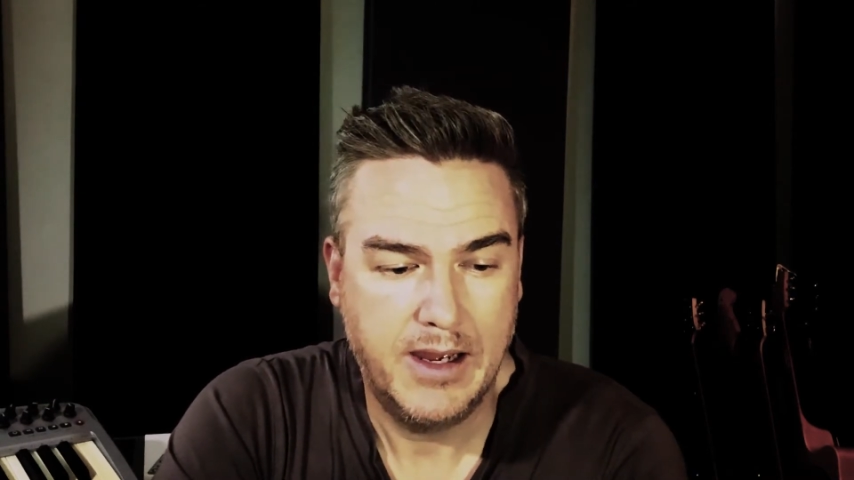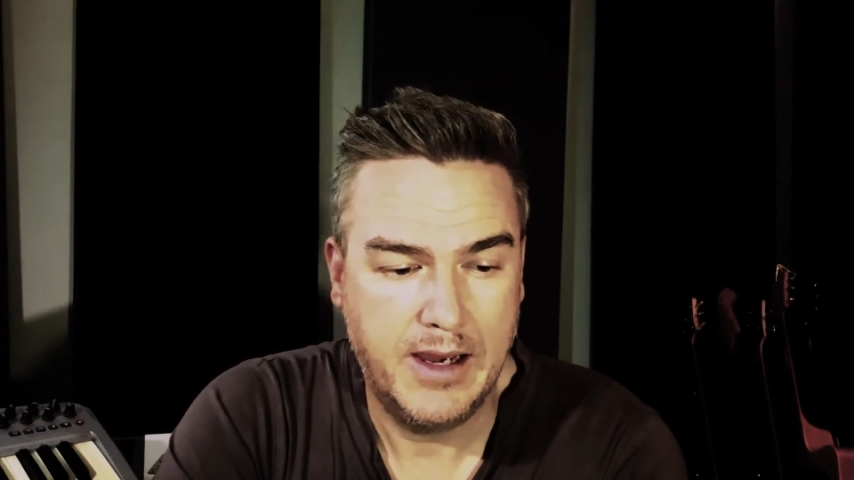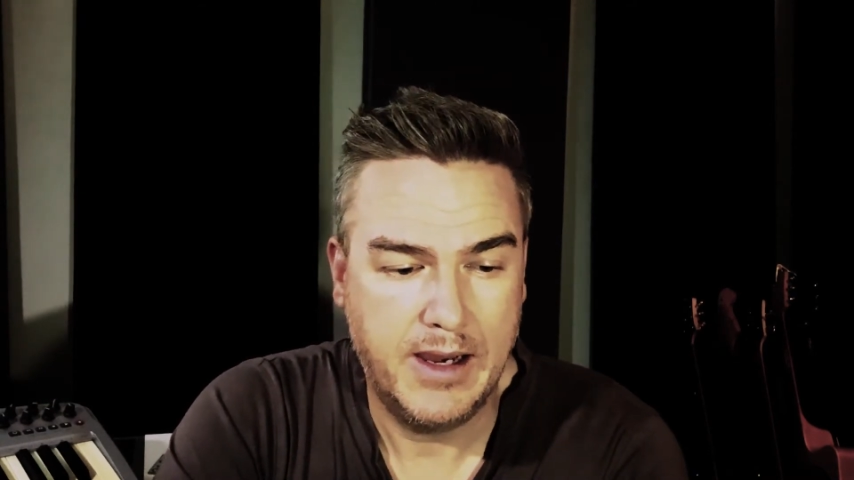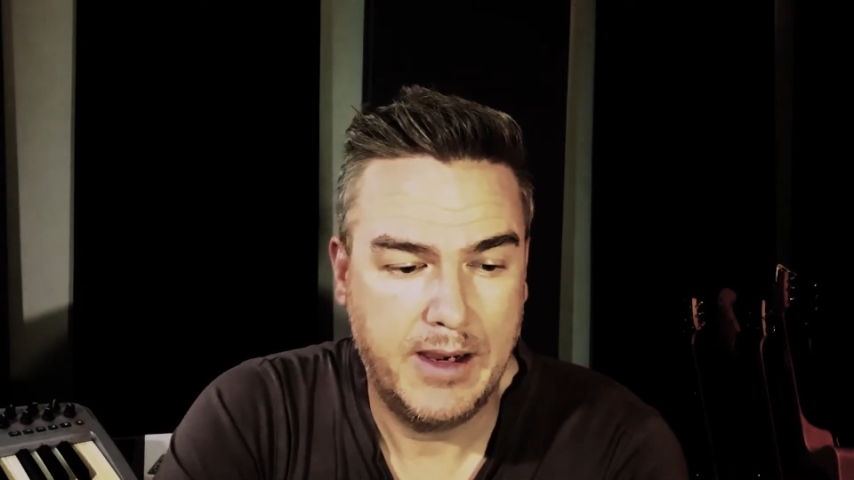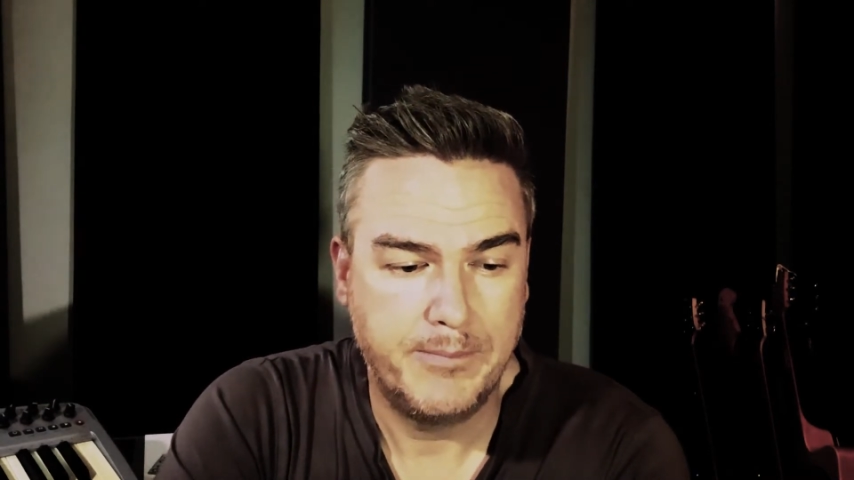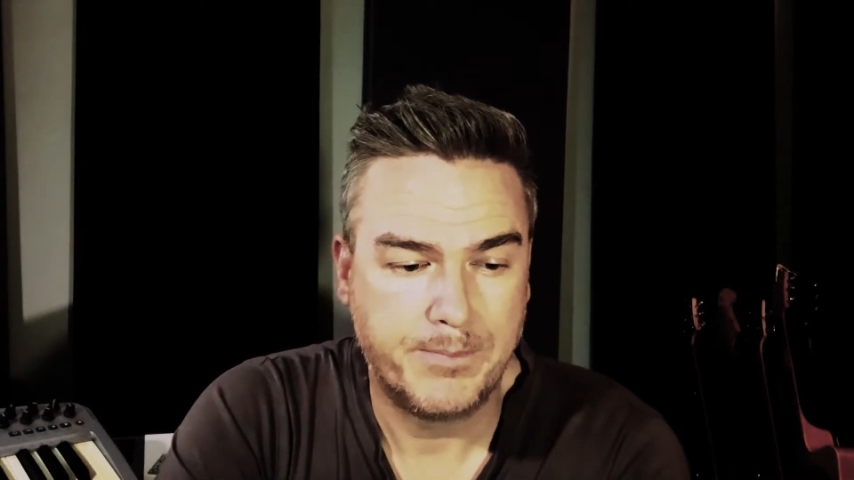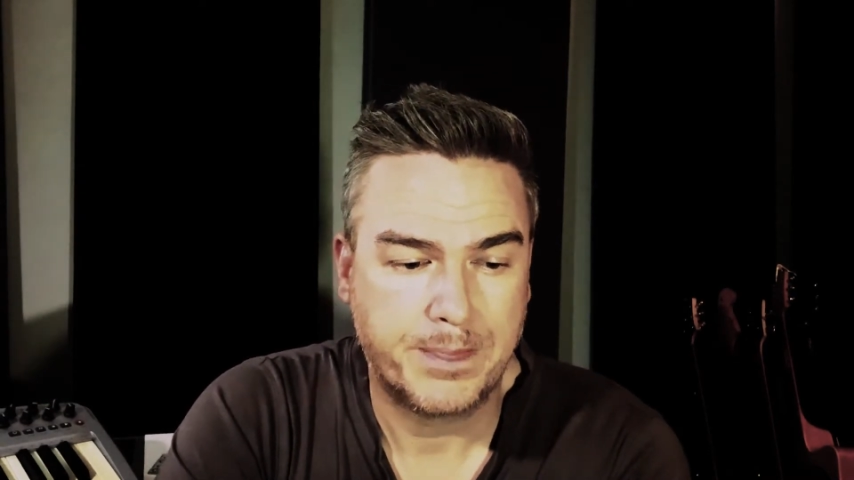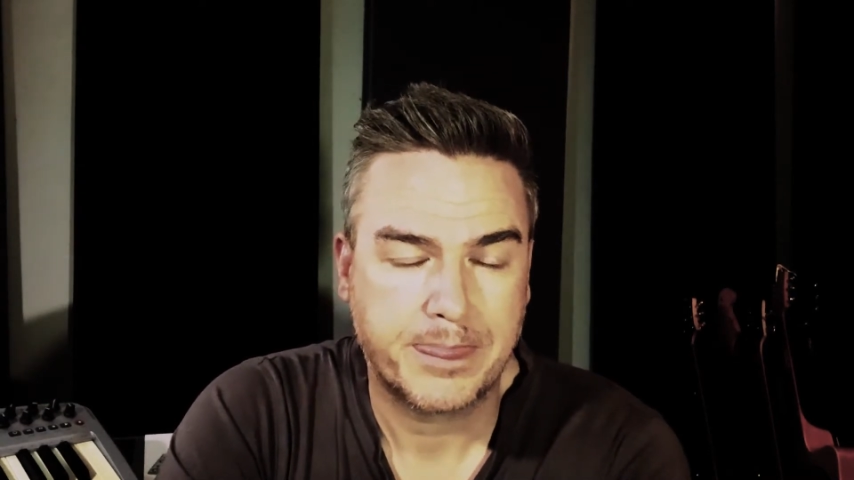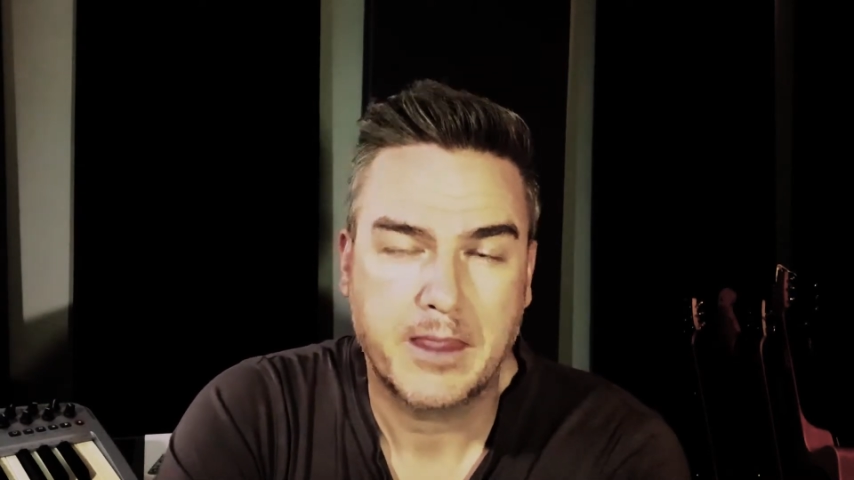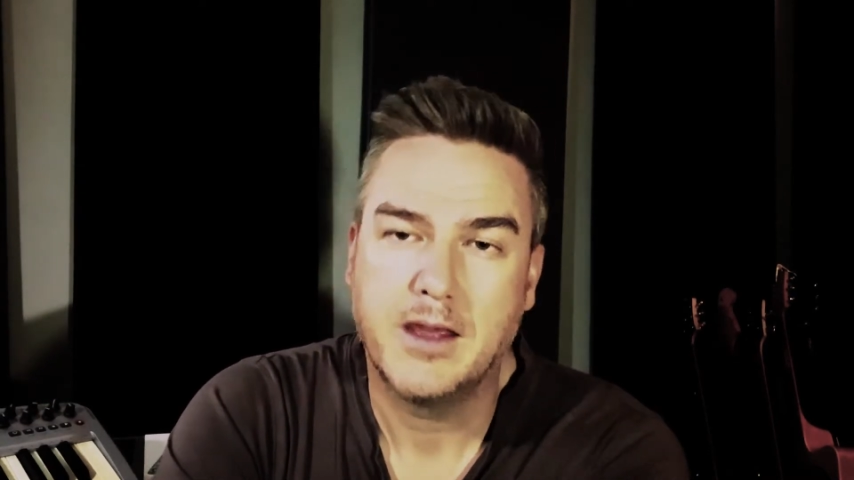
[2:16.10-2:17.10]

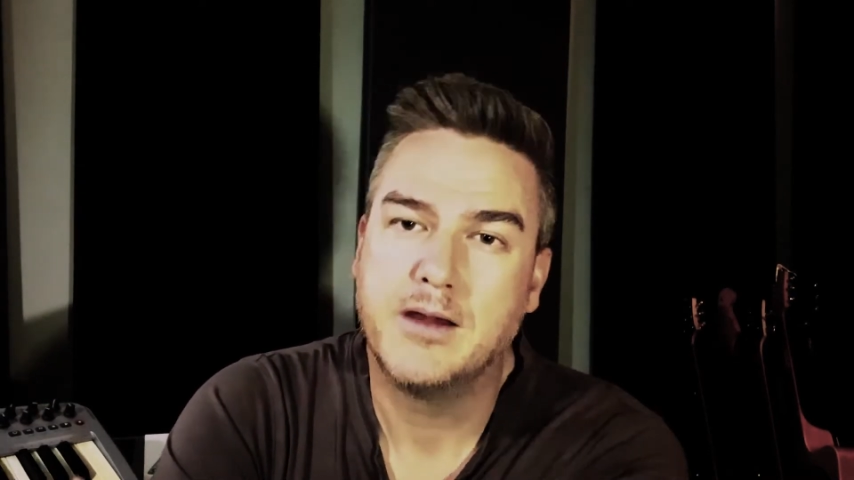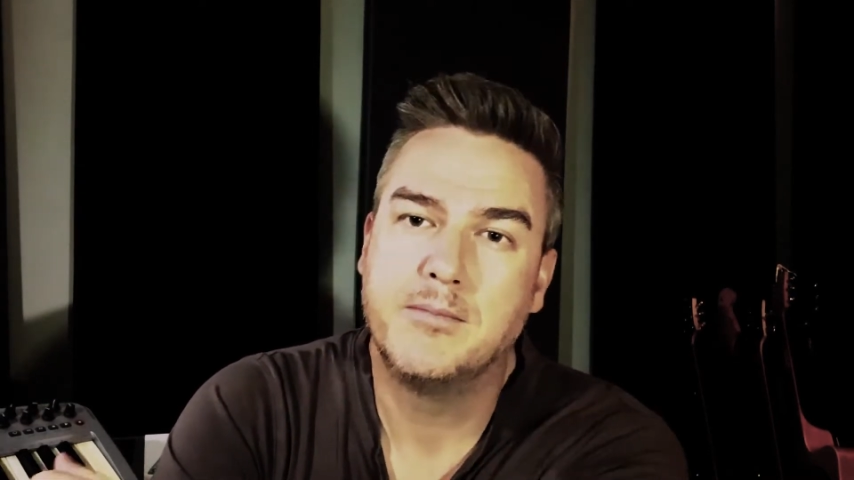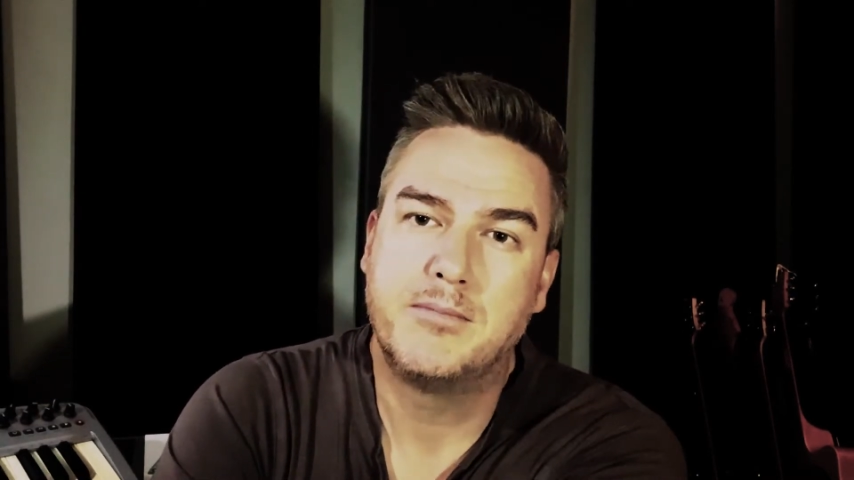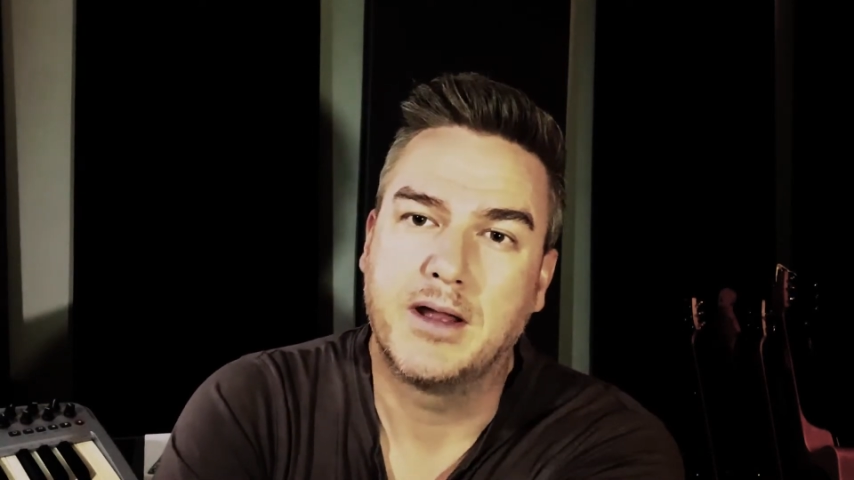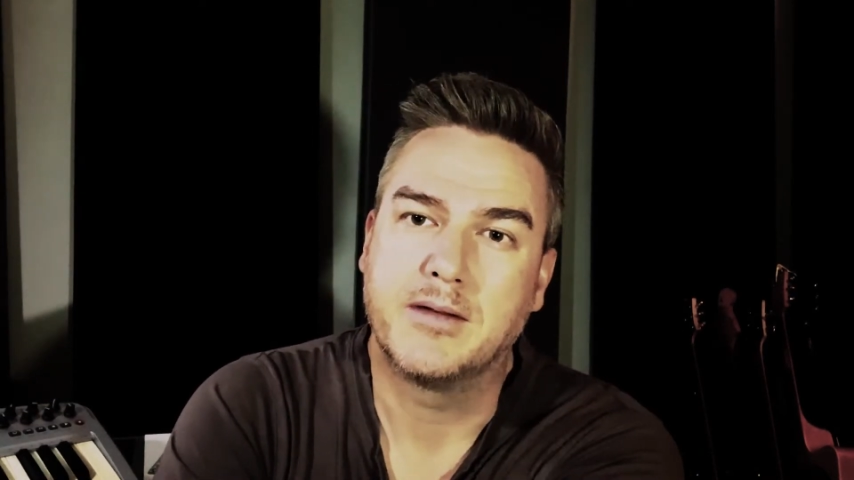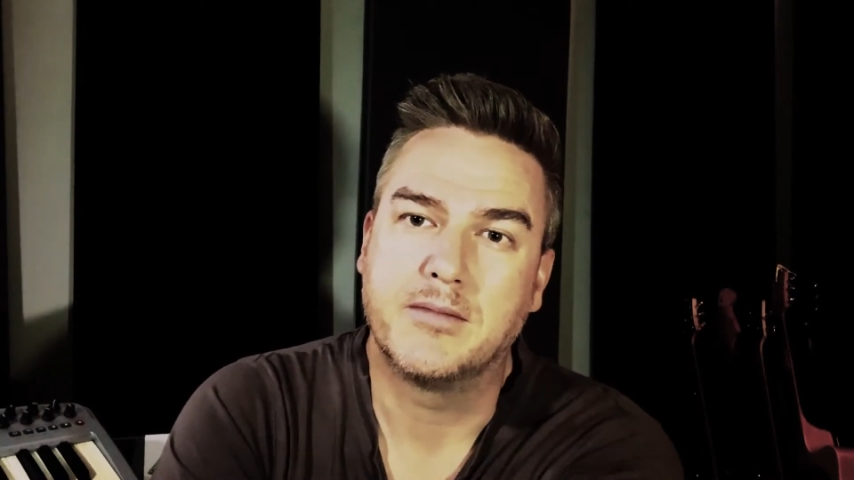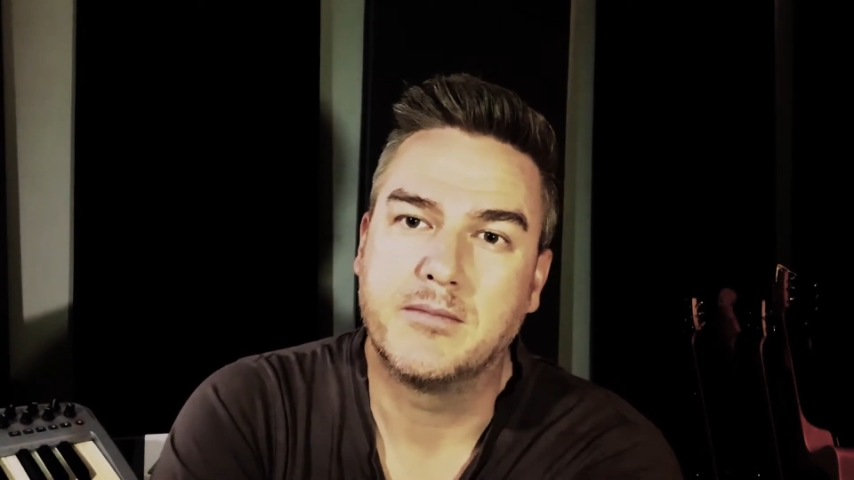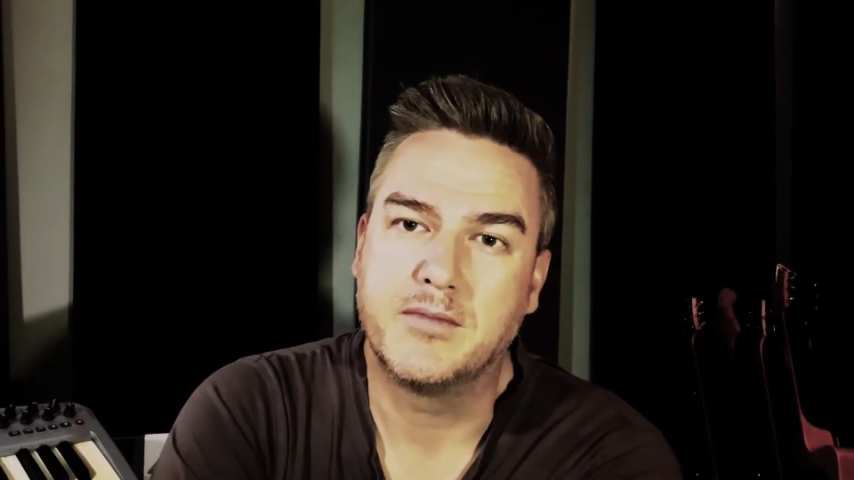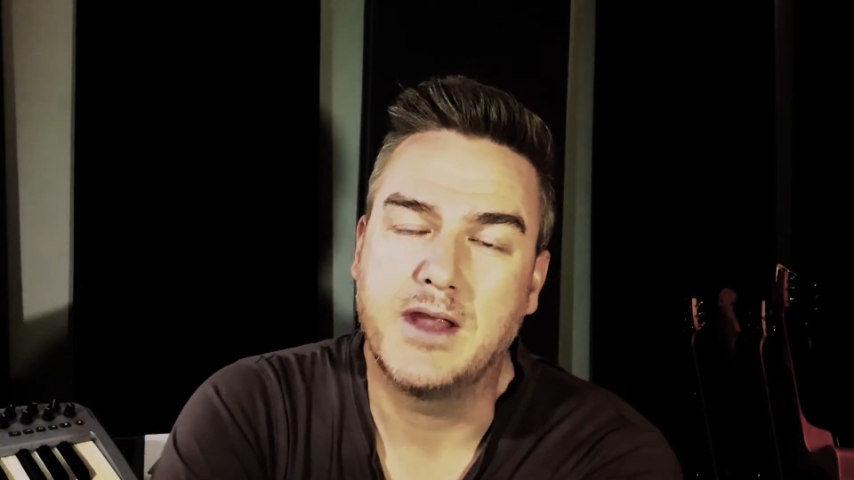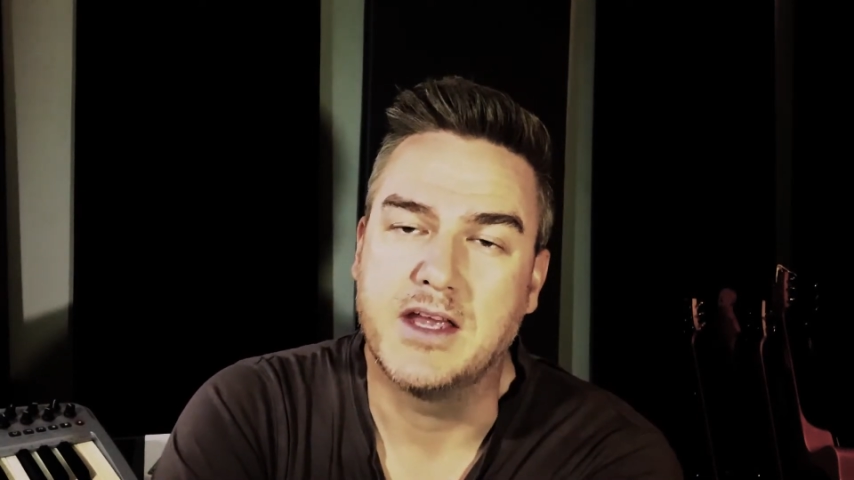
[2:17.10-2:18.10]
But
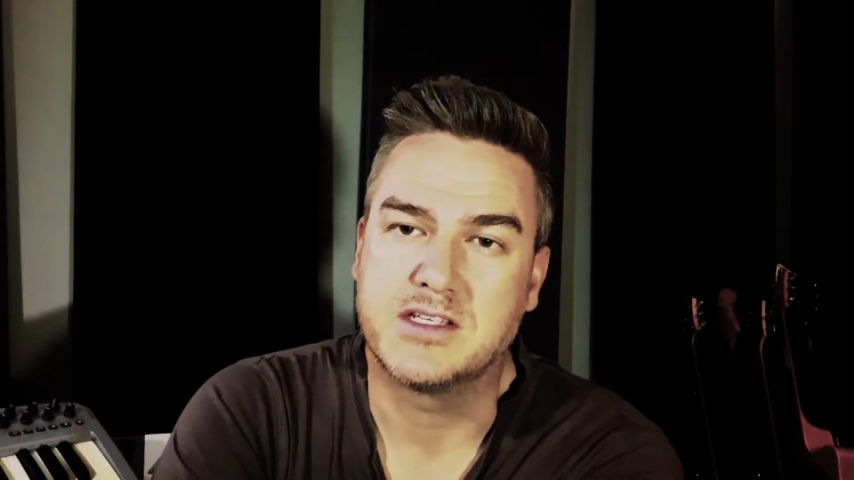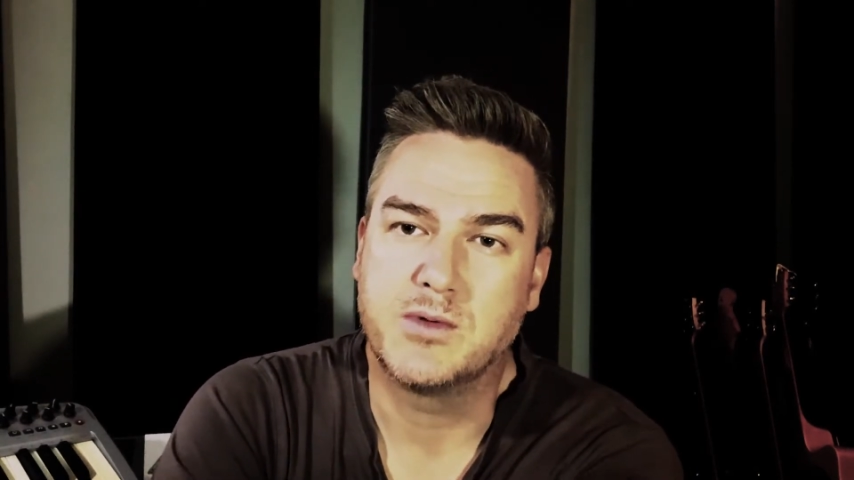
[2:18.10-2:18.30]
yeah,